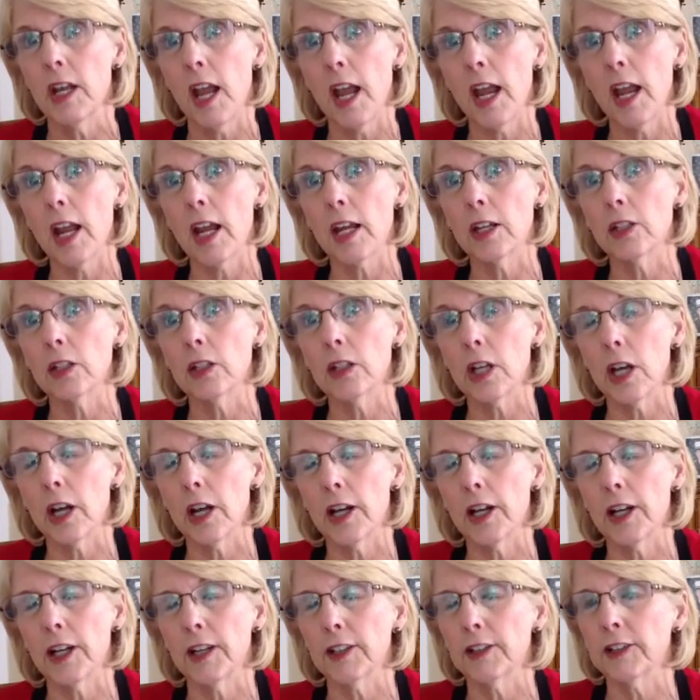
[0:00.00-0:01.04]
and
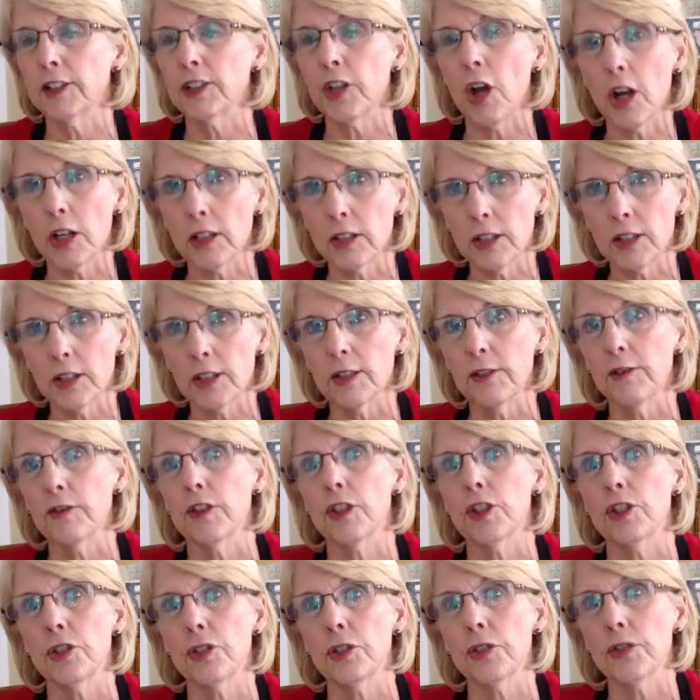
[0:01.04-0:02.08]
talk to the
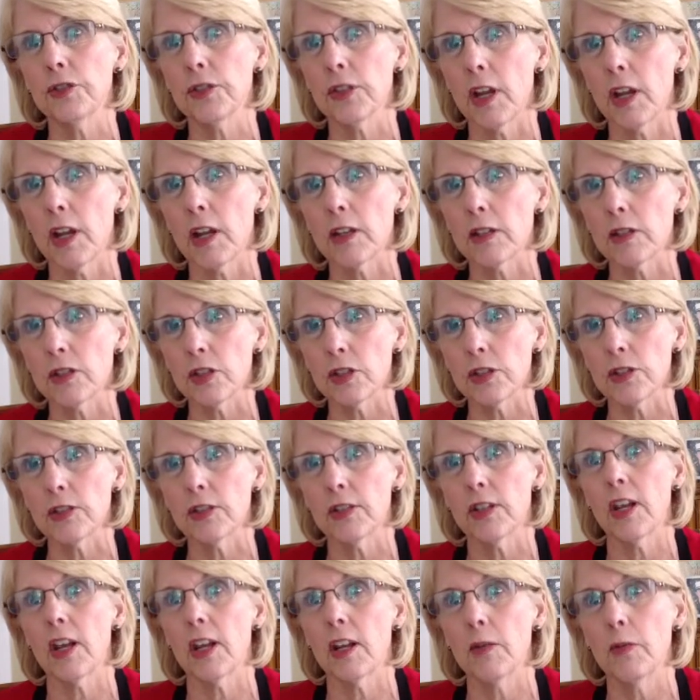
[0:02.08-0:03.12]
officials and just
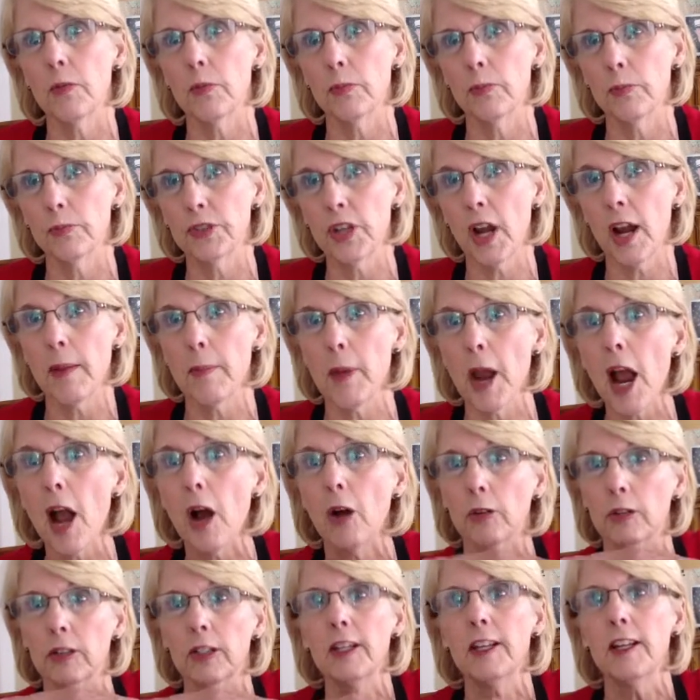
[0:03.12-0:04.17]
say, time
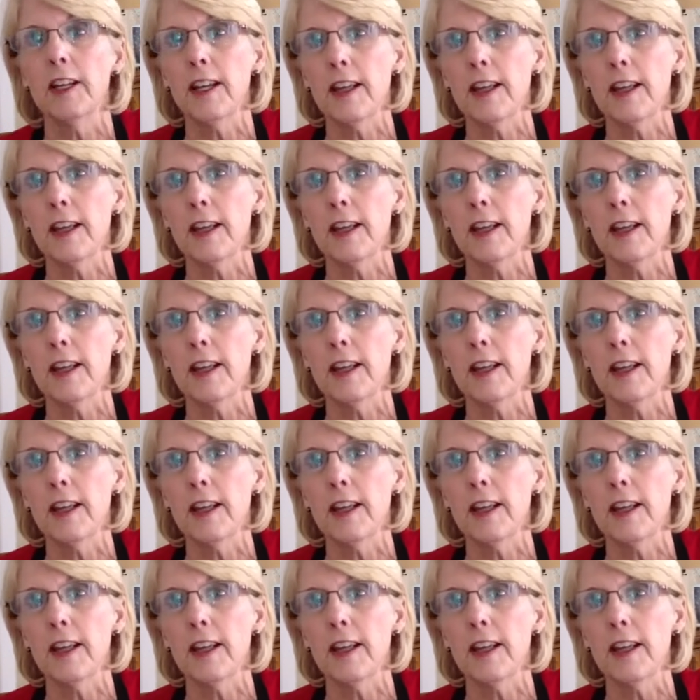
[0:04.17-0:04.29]
out.